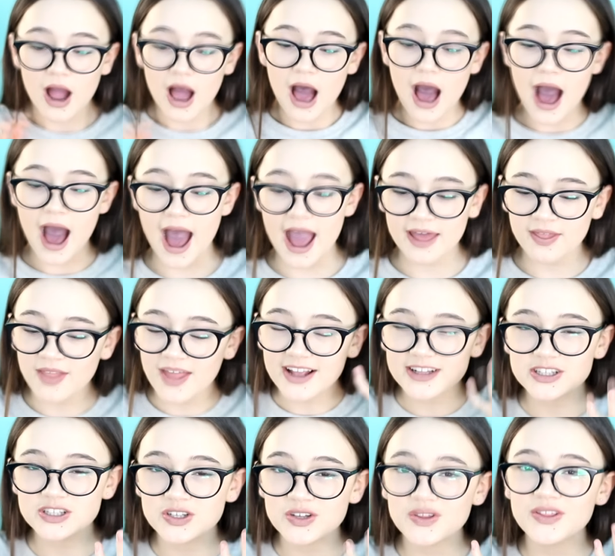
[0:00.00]
I like
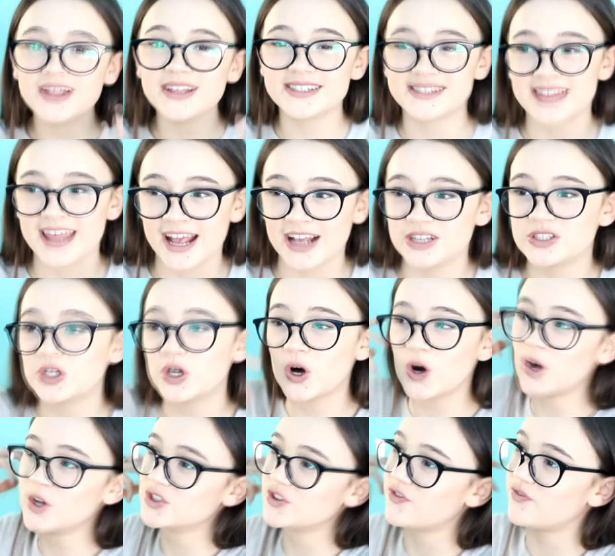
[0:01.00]
to do these things
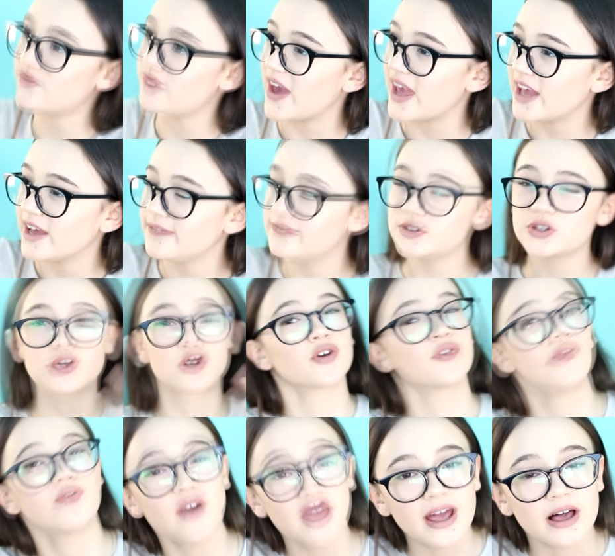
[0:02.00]
called faves or
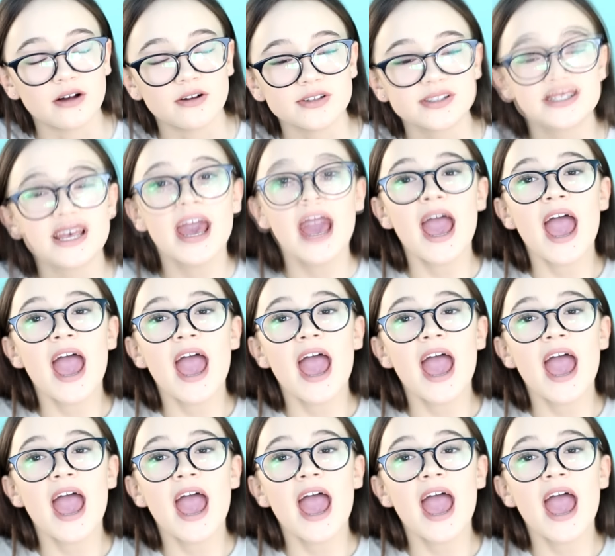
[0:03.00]
fails.